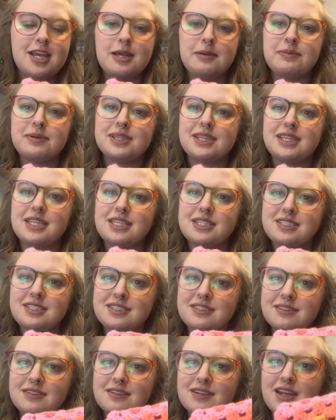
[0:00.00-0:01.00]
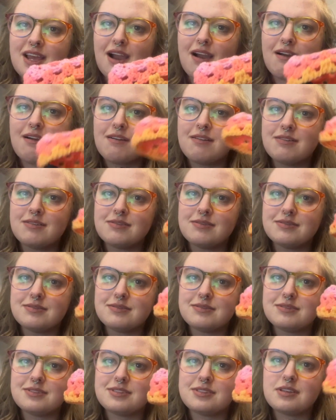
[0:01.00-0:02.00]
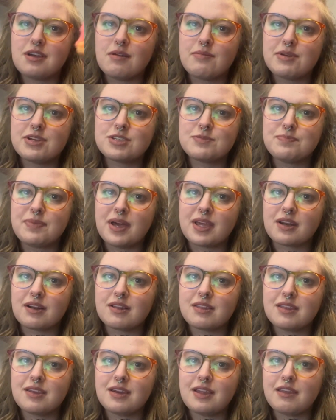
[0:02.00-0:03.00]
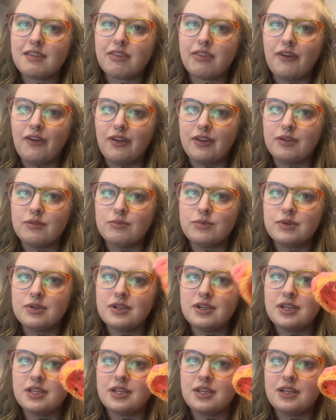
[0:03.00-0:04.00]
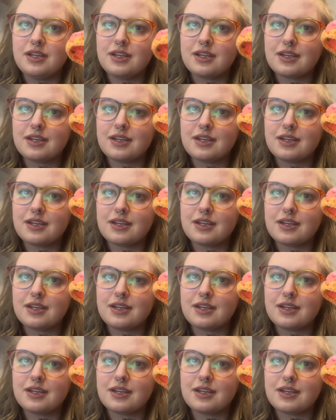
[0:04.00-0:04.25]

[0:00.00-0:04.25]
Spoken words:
but this turned out so much better than I thought it would.